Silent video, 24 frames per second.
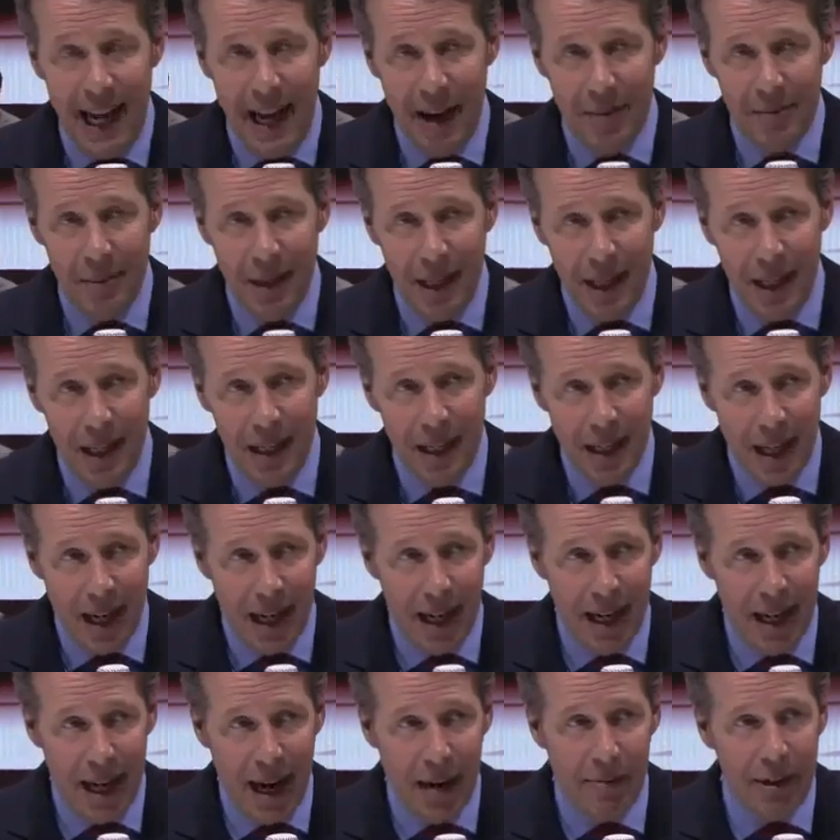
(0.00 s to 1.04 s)
I mean,
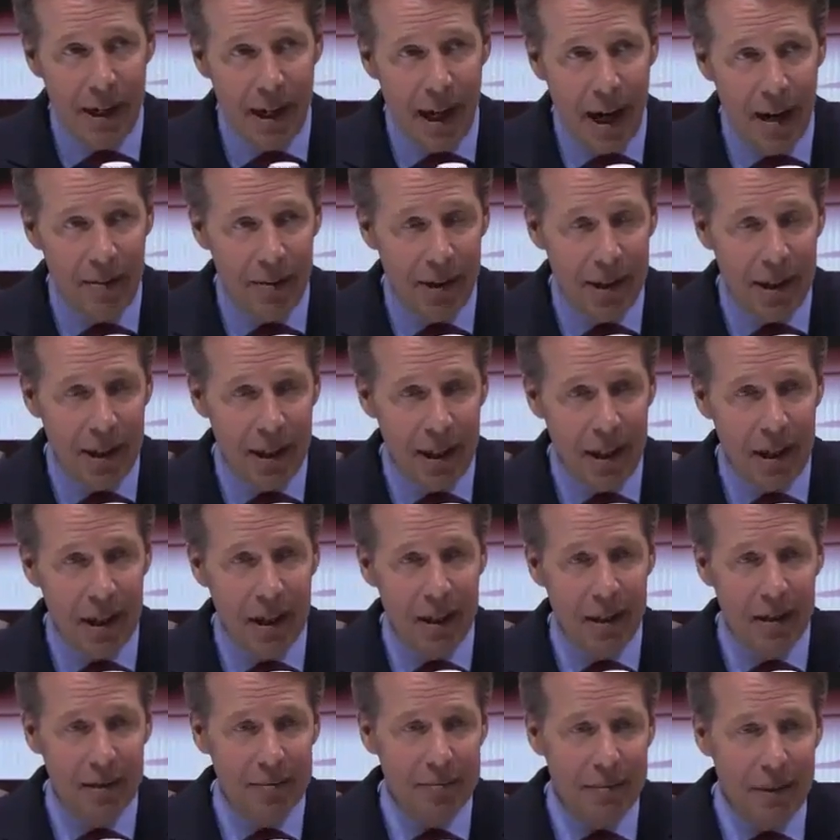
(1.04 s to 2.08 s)

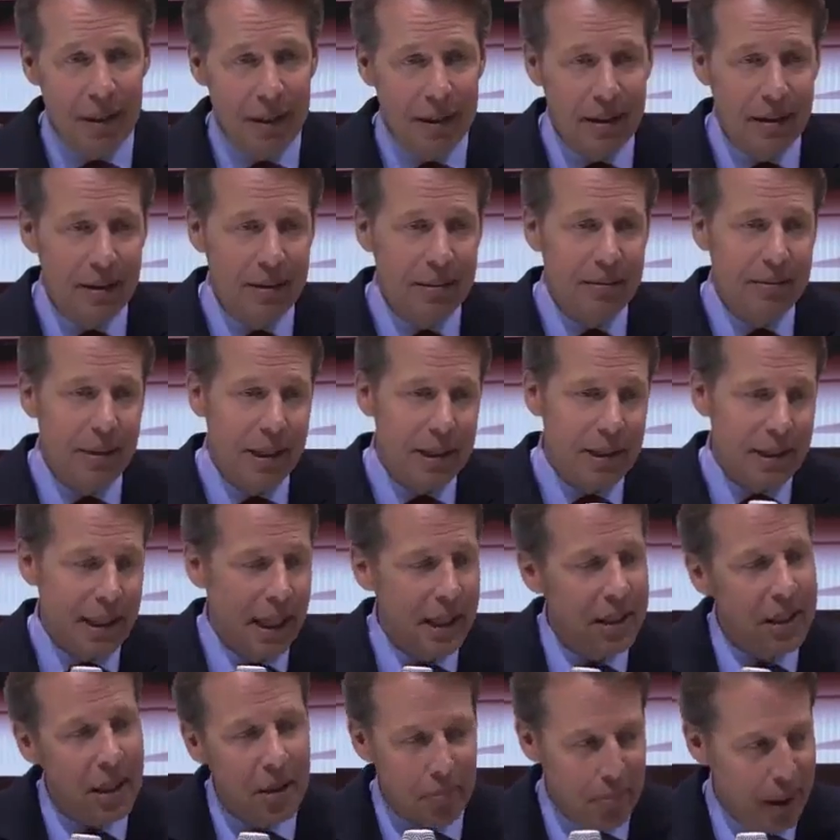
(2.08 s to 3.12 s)
everything is
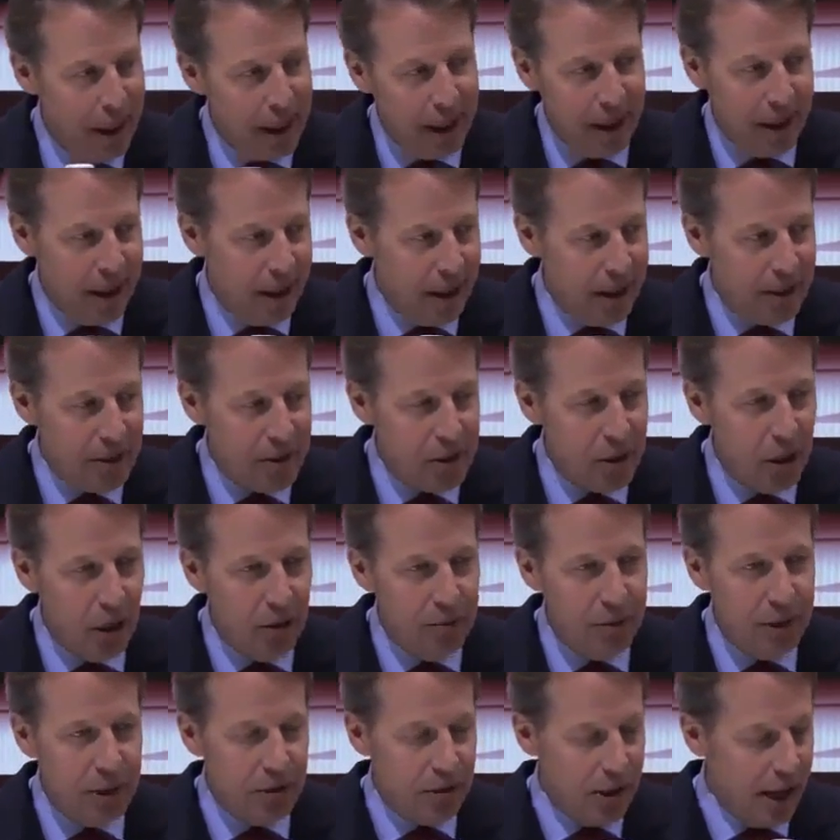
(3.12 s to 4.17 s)
getting bigger, so
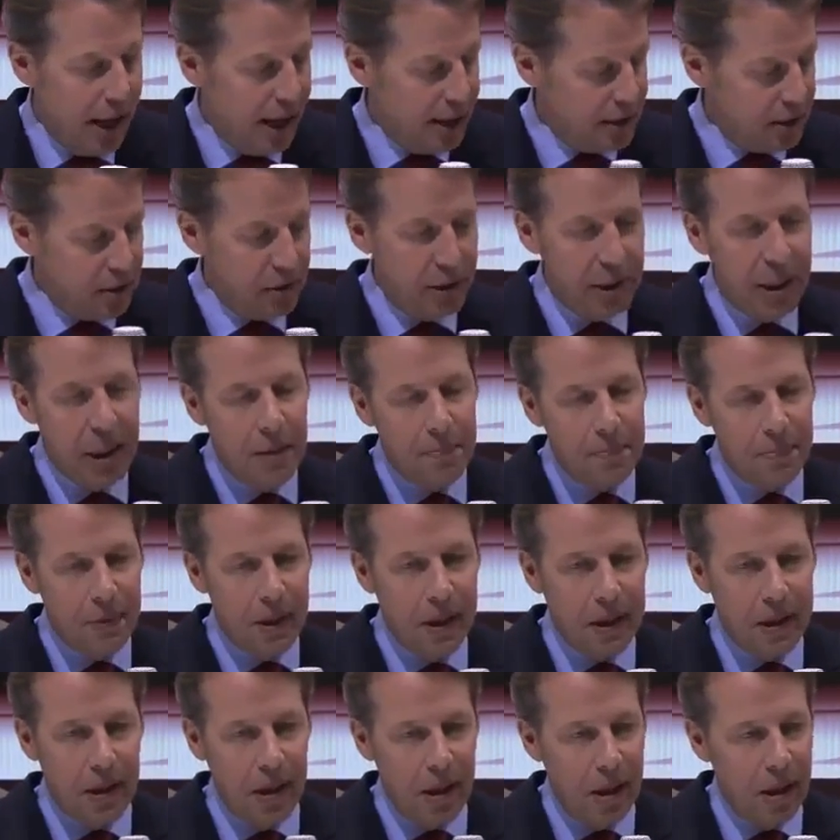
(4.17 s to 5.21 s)
we try to keep
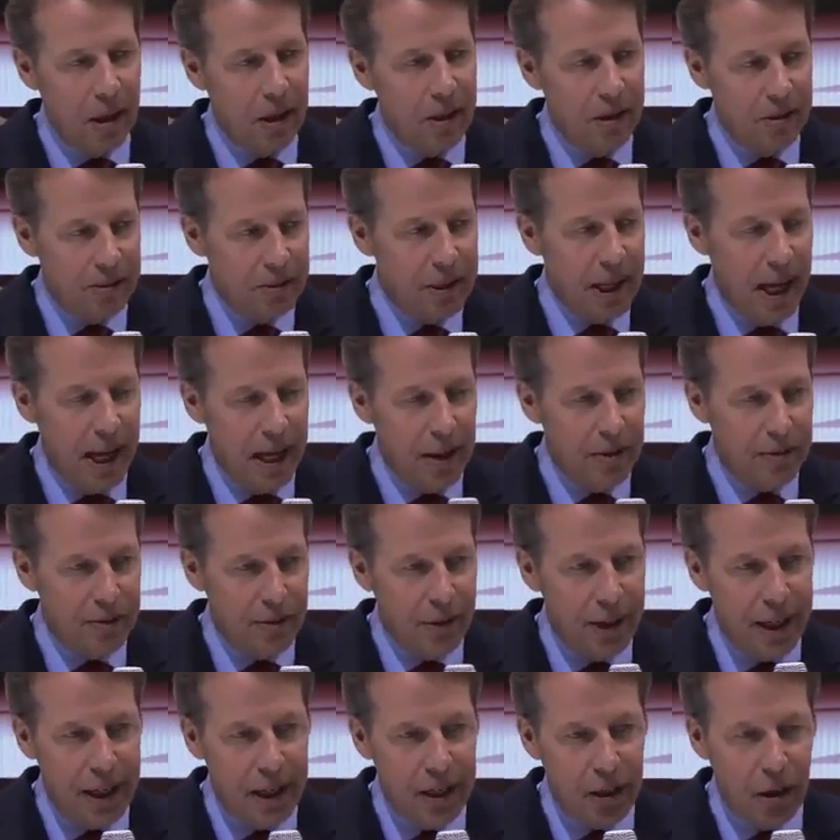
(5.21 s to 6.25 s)
the car, the
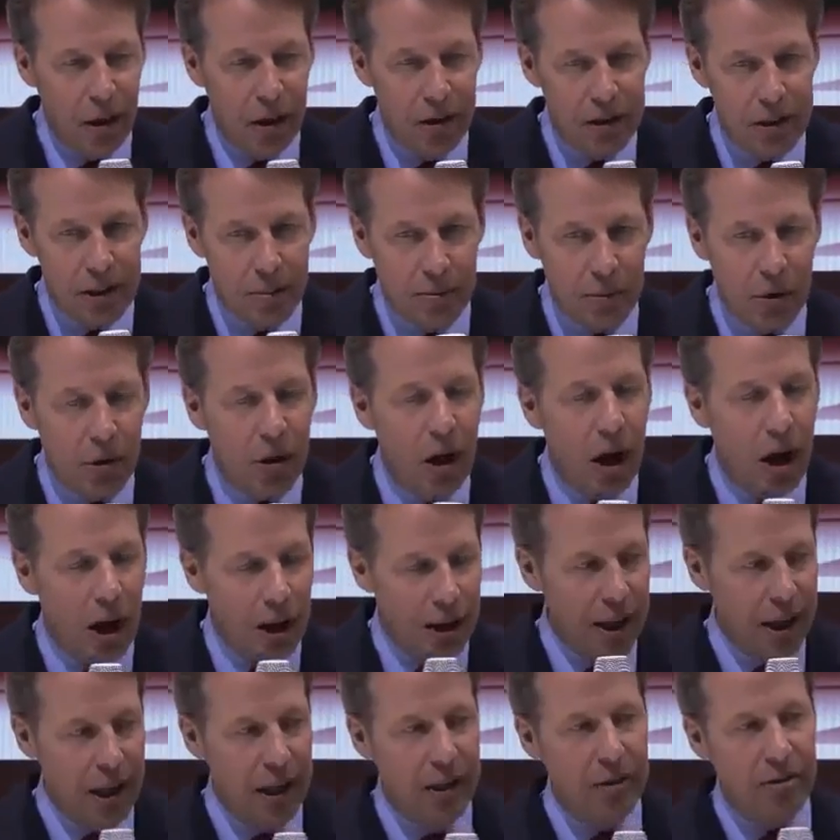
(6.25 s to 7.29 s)
A3 concept,
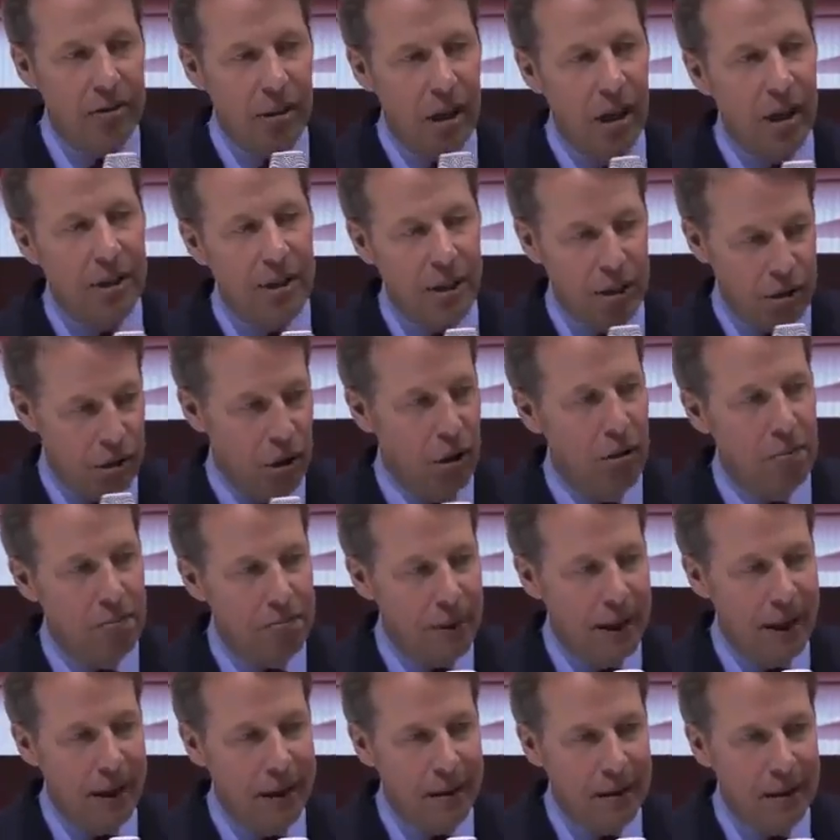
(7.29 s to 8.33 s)
rather
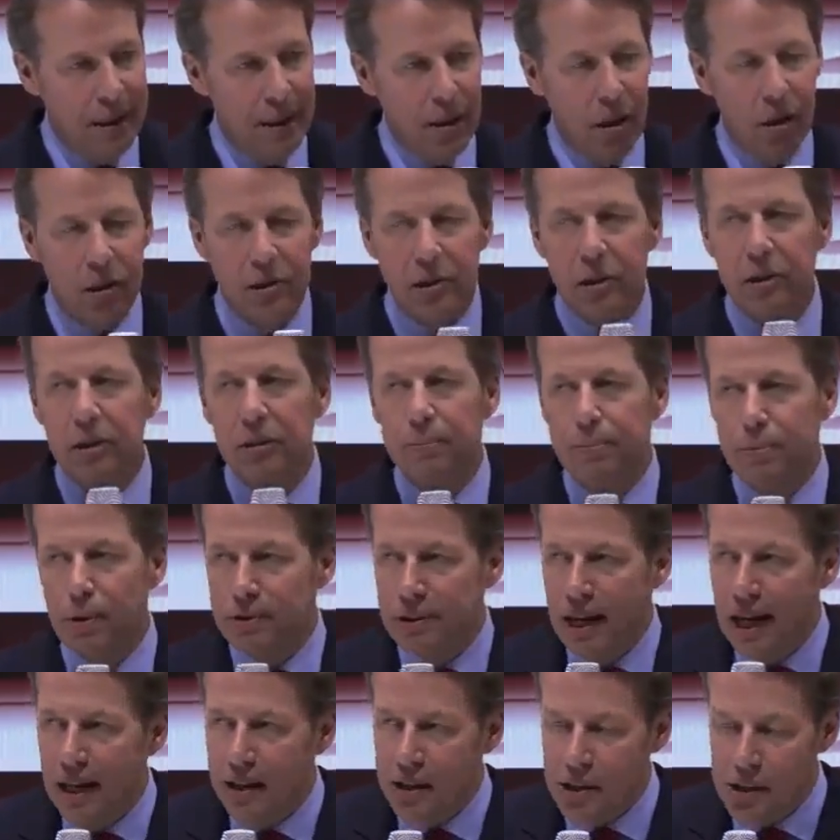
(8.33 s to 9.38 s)
compact, and also the
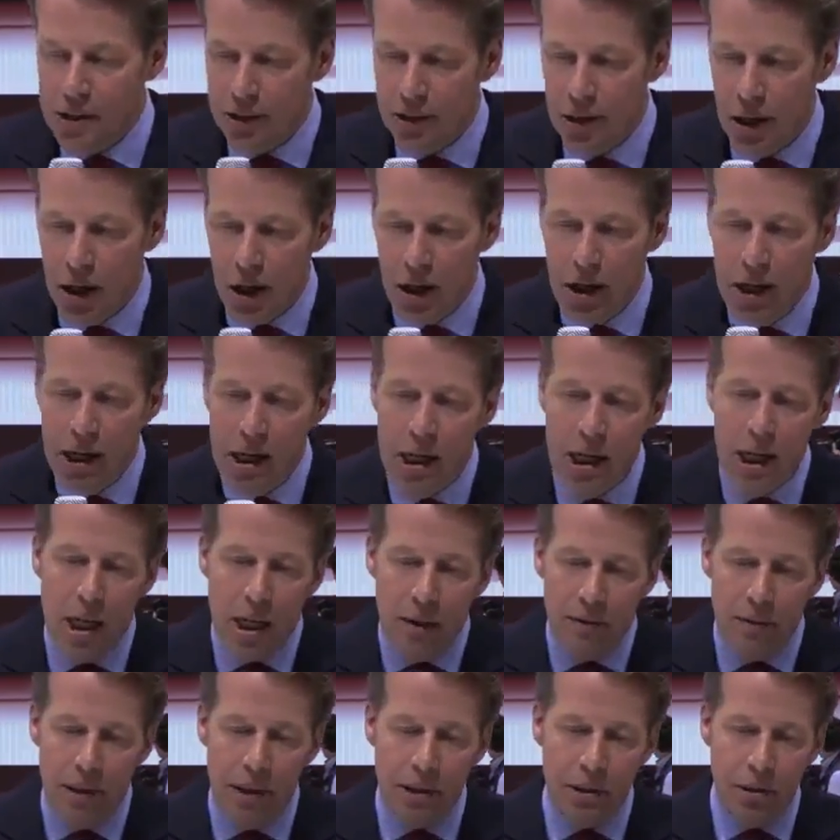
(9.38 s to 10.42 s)
production car
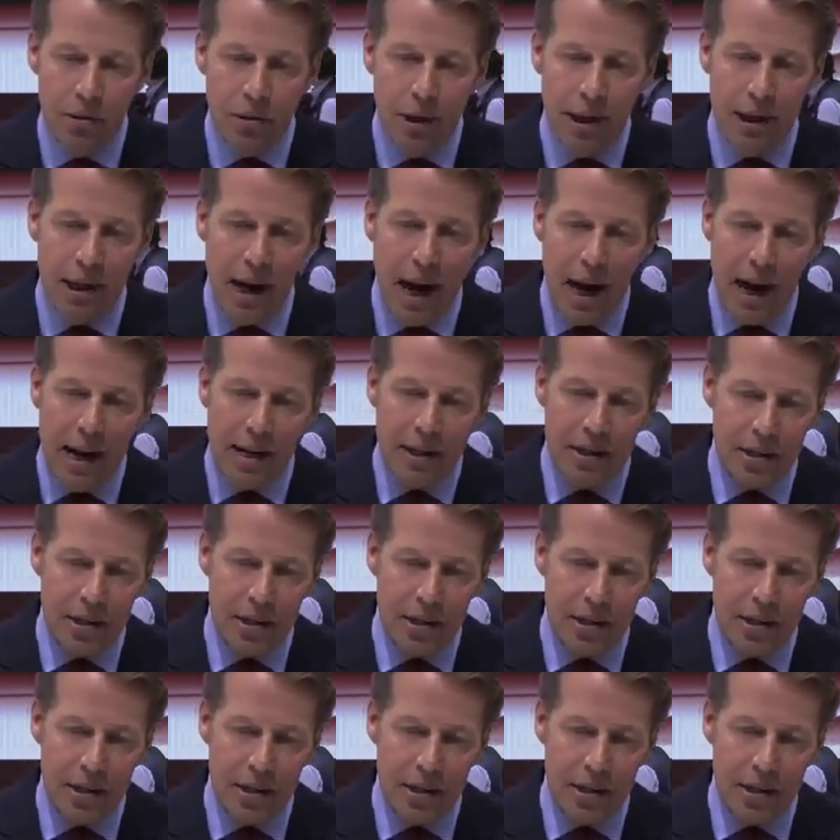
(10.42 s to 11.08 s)
will do a nice